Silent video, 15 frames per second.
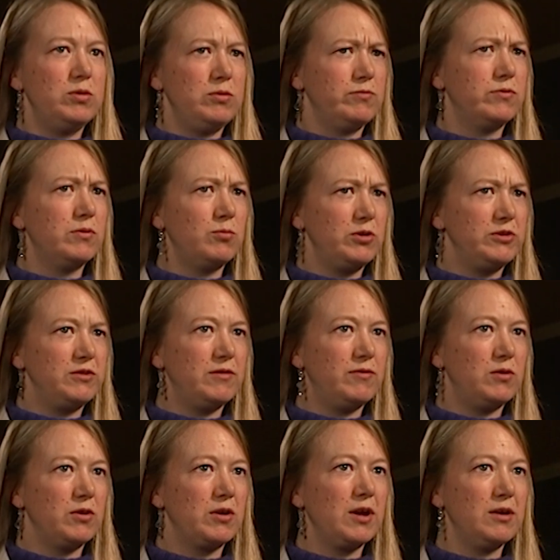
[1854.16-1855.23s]
from
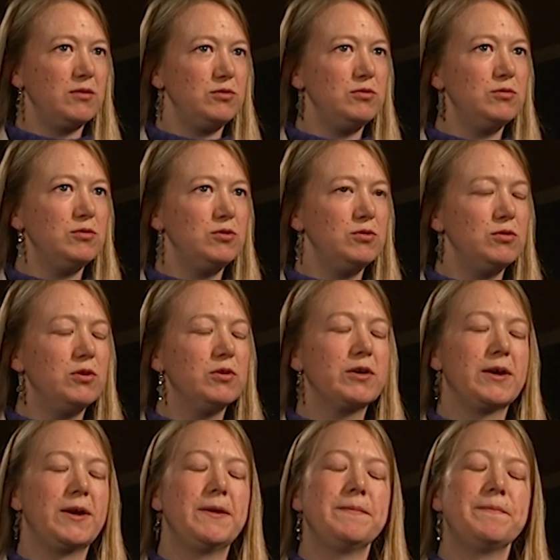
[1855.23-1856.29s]
whichever account you look
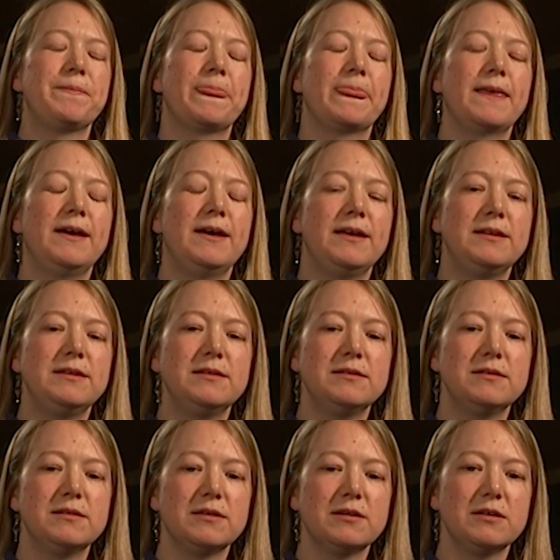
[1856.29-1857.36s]
at. And